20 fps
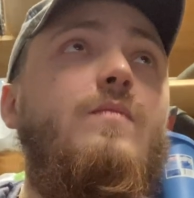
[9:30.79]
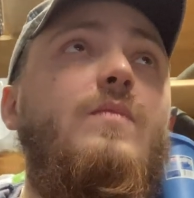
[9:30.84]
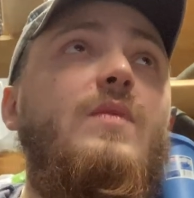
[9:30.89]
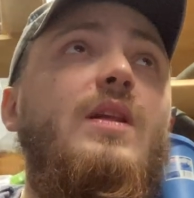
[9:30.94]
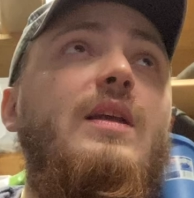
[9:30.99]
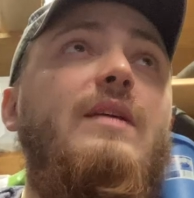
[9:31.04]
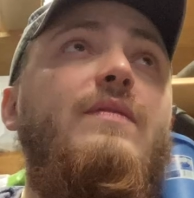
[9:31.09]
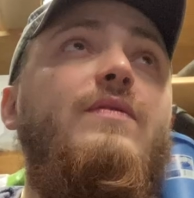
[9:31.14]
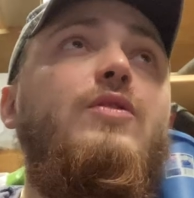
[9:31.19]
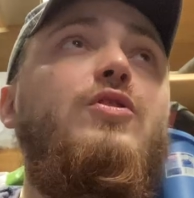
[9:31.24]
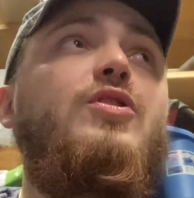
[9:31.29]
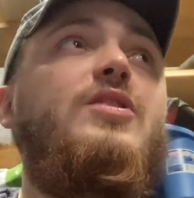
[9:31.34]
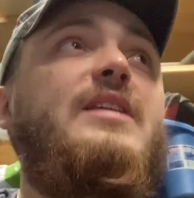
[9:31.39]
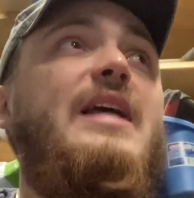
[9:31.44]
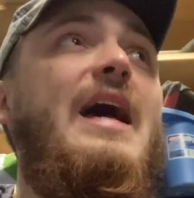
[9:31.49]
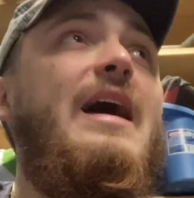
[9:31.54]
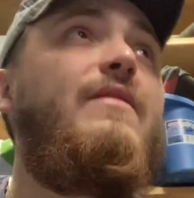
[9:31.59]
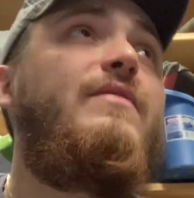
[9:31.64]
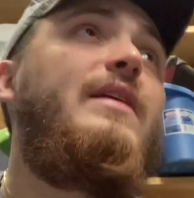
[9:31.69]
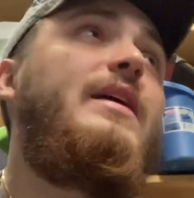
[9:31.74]
if you just
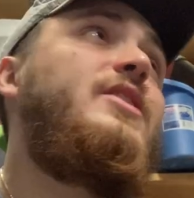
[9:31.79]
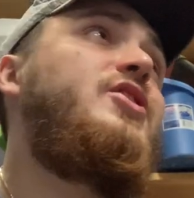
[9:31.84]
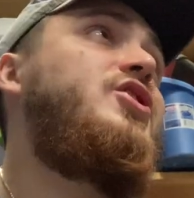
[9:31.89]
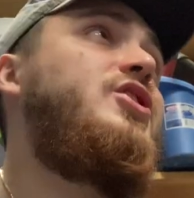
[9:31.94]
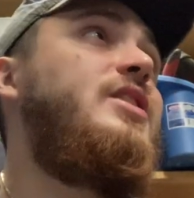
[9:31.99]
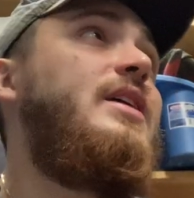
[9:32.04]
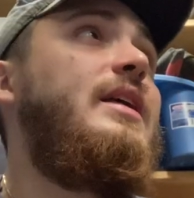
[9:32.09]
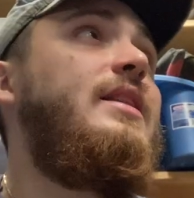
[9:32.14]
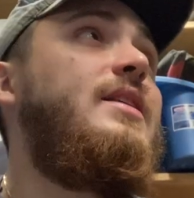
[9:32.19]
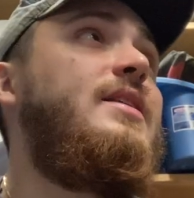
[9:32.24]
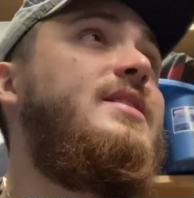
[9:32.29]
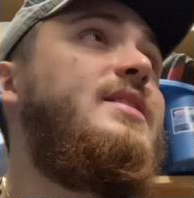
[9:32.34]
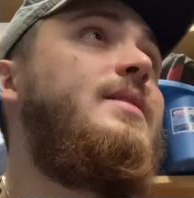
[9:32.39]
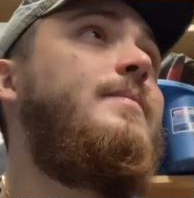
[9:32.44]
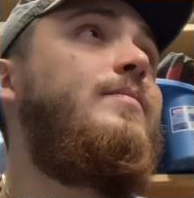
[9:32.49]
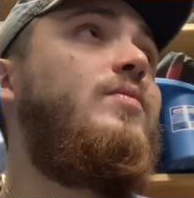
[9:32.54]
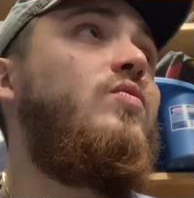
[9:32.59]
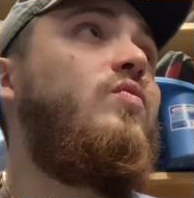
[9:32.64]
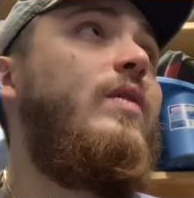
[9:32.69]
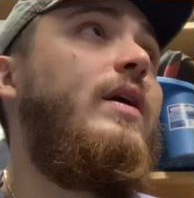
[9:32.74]
have that shit at the
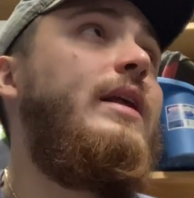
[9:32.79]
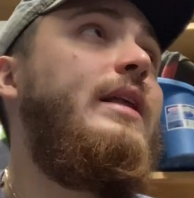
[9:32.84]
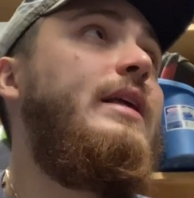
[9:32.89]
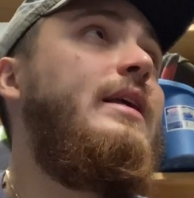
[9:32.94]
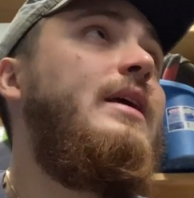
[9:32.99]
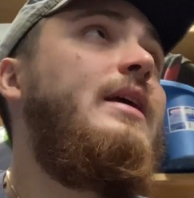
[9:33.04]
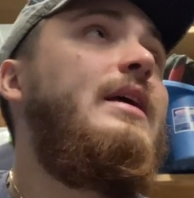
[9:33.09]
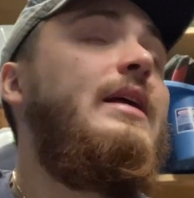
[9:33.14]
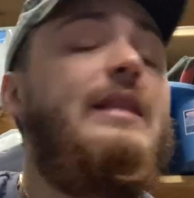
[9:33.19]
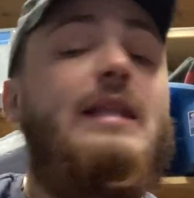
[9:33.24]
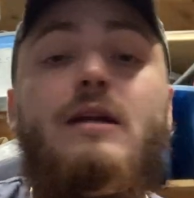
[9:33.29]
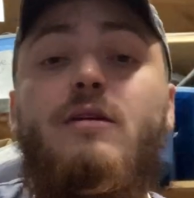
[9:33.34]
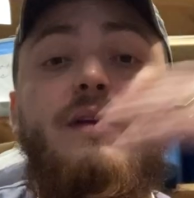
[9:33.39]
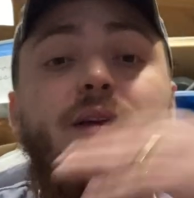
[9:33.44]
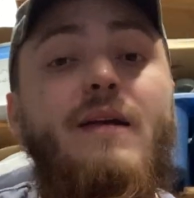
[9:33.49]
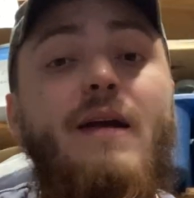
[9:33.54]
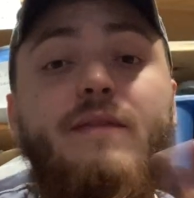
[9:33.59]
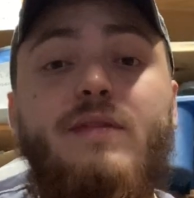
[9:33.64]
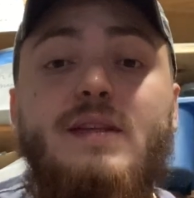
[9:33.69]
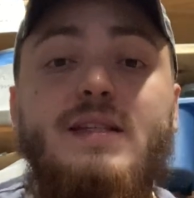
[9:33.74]
simple ready, they don't
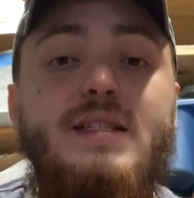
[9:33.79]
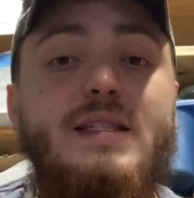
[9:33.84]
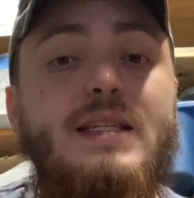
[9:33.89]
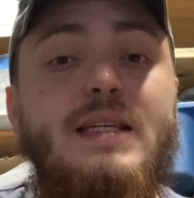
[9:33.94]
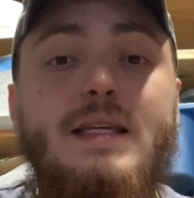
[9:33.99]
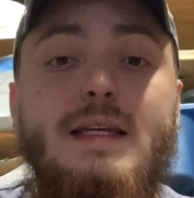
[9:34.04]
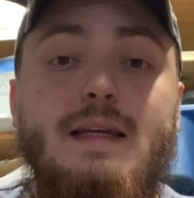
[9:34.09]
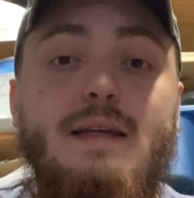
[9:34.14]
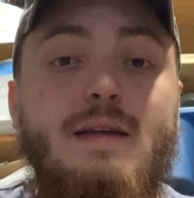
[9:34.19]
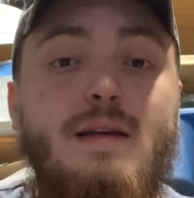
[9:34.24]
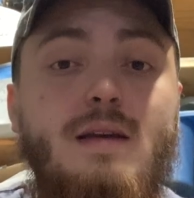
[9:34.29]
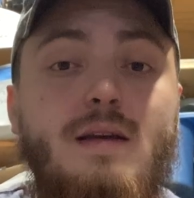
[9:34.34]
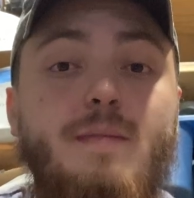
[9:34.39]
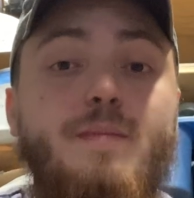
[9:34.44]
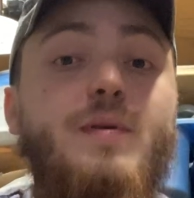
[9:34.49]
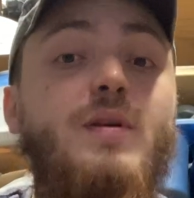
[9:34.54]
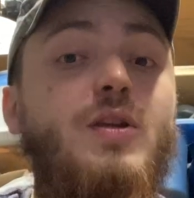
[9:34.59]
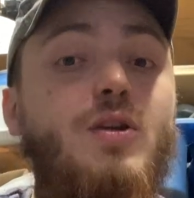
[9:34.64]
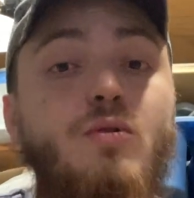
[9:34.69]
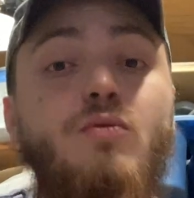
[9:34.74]
even have to see it.
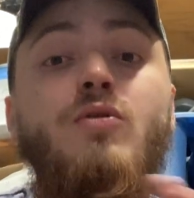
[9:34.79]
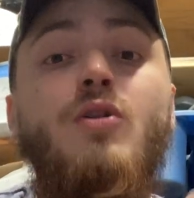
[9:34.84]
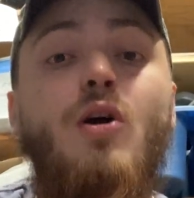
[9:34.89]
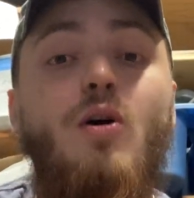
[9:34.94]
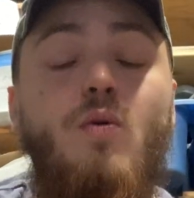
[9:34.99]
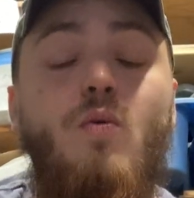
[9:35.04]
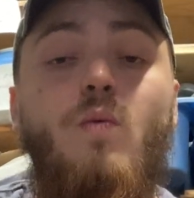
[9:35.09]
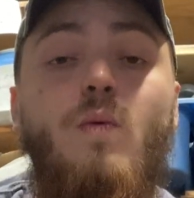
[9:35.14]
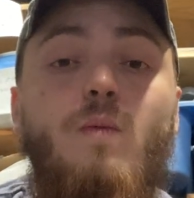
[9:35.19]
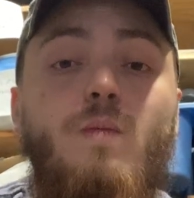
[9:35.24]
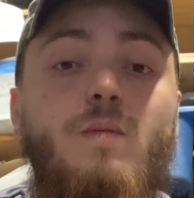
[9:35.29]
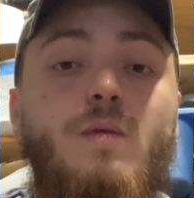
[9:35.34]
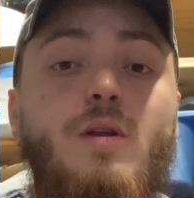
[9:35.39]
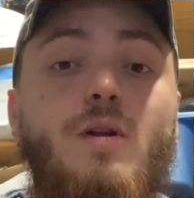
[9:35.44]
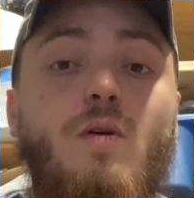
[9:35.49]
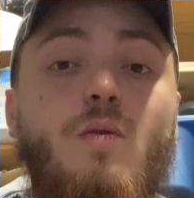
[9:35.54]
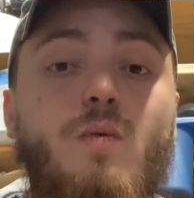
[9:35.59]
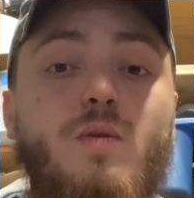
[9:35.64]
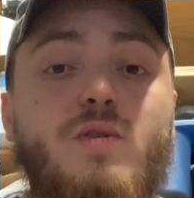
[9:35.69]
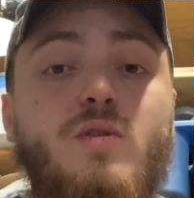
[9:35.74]
But
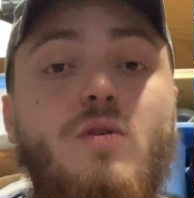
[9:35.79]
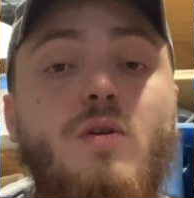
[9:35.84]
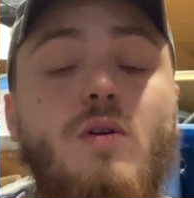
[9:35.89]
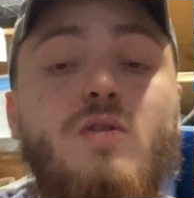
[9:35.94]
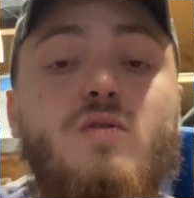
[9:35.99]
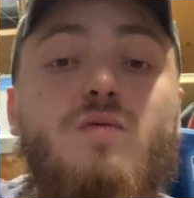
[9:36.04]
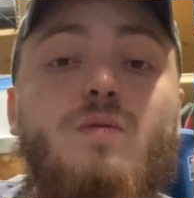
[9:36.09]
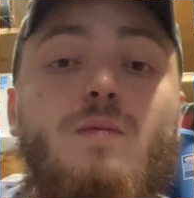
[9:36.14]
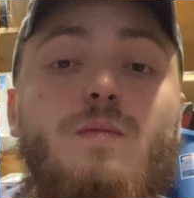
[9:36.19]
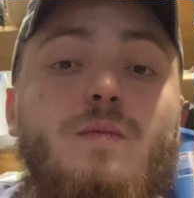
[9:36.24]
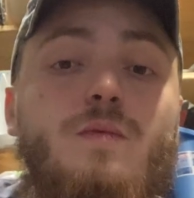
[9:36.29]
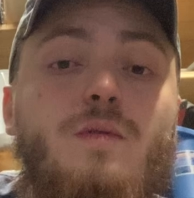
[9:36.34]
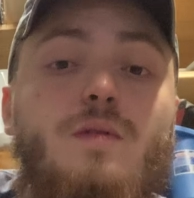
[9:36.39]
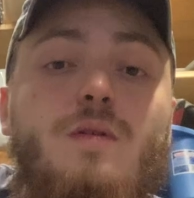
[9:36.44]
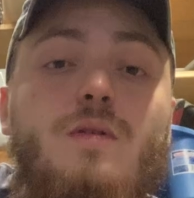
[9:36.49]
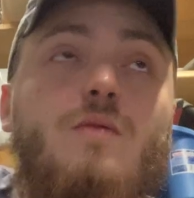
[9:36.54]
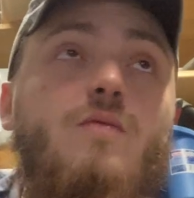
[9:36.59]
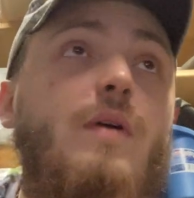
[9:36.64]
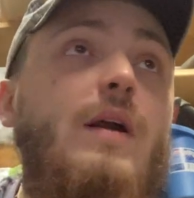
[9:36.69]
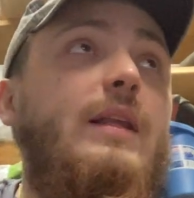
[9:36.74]
which car's
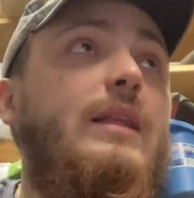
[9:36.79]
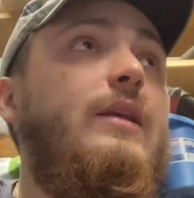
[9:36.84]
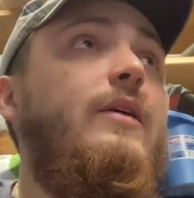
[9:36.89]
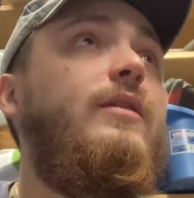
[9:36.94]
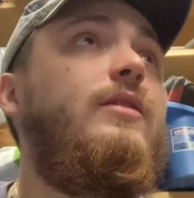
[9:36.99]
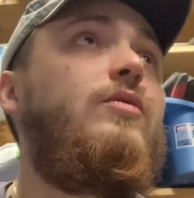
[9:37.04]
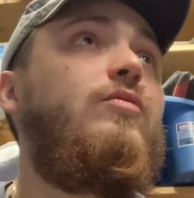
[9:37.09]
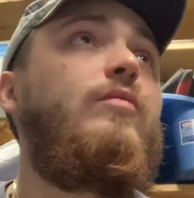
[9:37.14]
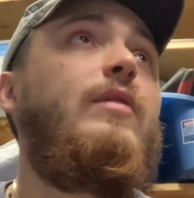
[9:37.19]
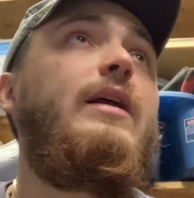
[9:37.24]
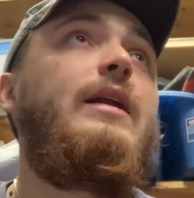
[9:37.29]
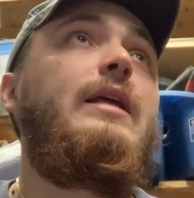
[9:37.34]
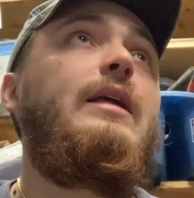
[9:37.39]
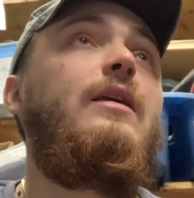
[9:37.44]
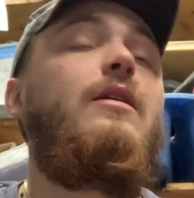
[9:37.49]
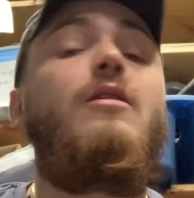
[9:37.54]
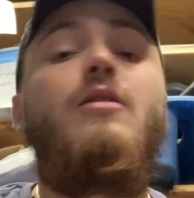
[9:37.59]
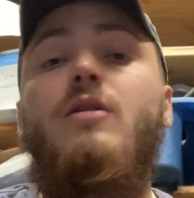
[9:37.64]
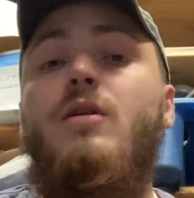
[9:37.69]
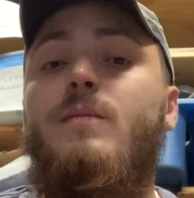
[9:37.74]
right there at the ready.
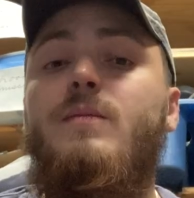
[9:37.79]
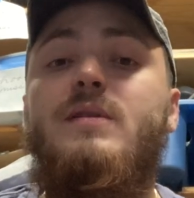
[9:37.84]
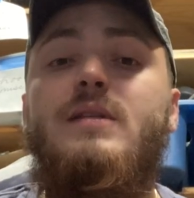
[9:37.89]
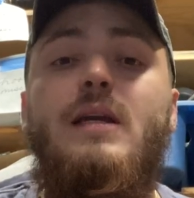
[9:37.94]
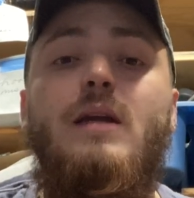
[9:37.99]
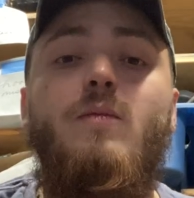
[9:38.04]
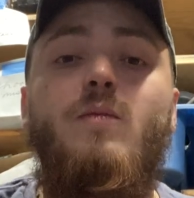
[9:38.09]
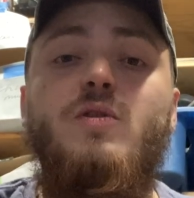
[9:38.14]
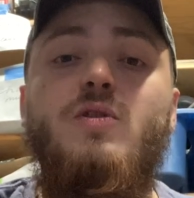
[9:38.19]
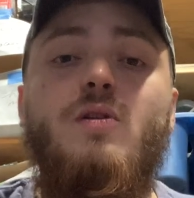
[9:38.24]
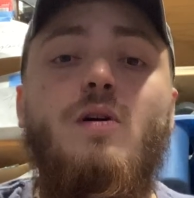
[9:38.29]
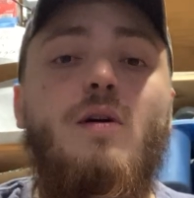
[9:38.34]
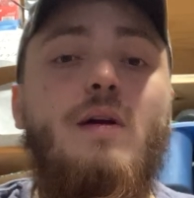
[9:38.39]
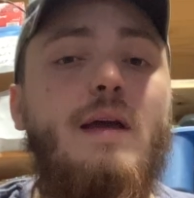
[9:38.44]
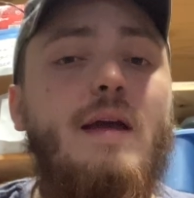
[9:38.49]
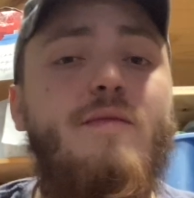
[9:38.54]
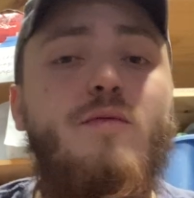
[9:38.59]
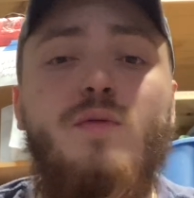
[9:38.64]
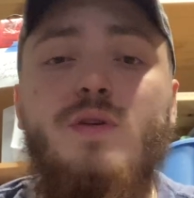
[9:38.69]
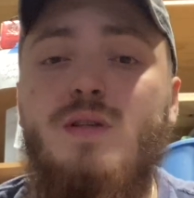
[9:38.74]
You know what I'm saying?
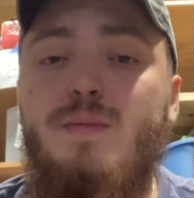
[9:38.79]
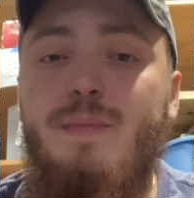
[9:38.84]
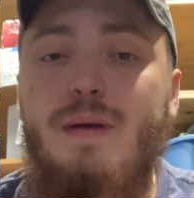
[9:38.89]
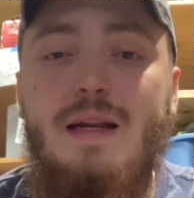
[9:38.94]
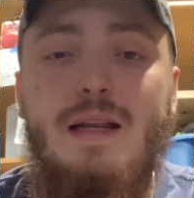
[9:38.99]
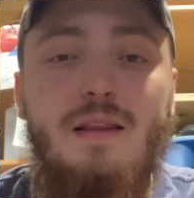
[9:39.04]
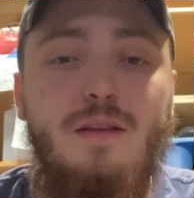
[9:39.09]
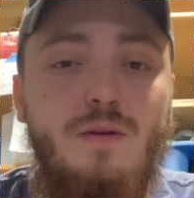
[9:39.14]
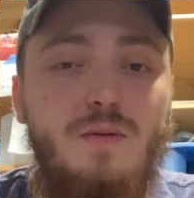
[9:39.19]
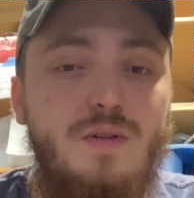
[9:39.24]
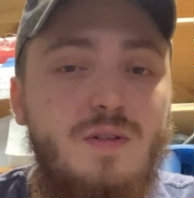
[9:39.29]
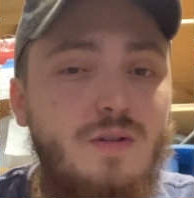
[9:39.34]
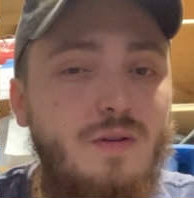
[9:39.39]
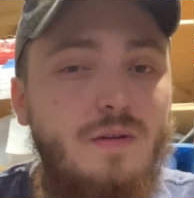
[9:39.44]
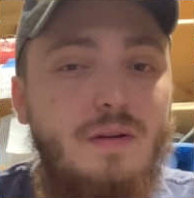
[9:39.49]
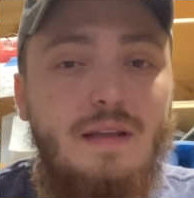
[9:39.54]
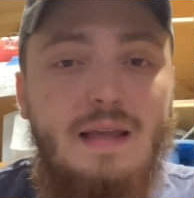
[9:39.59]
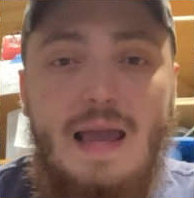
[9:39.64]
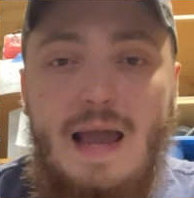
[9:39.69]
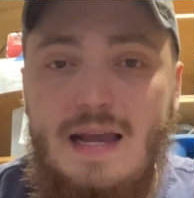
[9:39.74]
Everyone's been at those
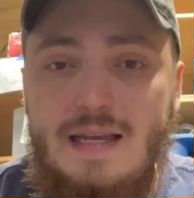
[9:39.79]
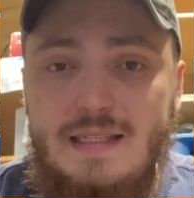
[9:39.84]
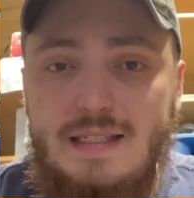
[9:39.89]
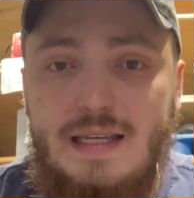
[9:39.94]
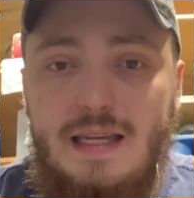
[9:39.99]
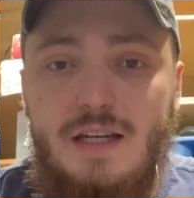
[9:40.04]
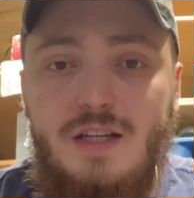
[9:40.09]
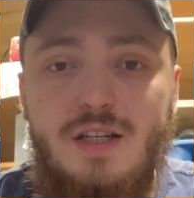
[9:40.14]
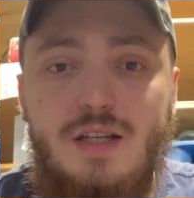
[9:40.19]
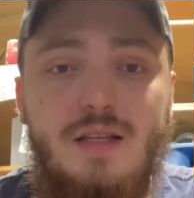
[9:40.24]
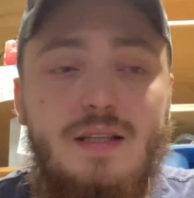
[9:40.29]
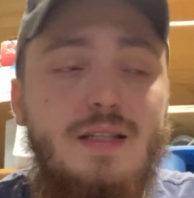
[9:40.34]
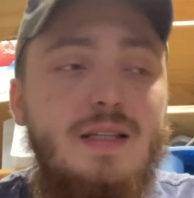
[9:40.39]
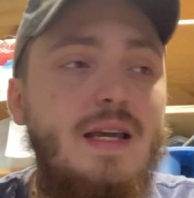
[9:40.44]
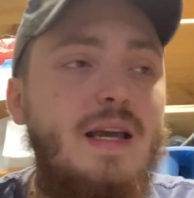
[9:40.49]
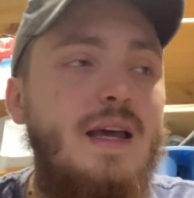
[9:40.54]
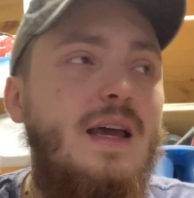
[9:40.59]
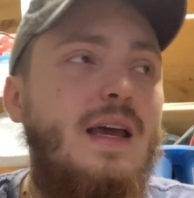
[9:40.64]
certain gas stations.